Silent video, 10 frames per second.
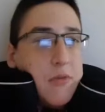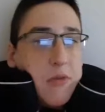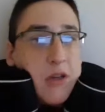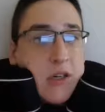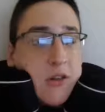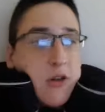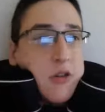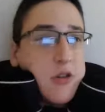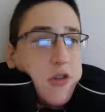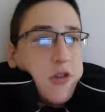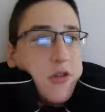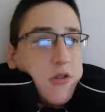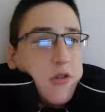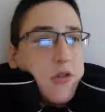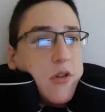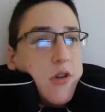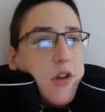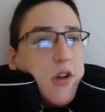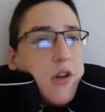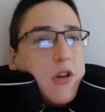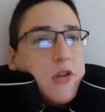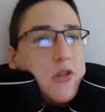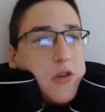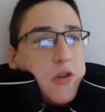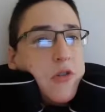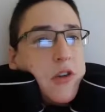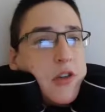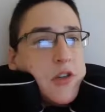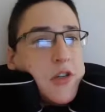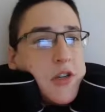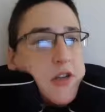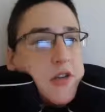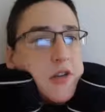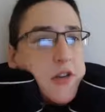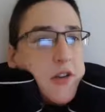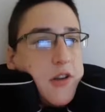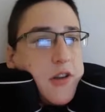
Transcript: meaning us, do exist.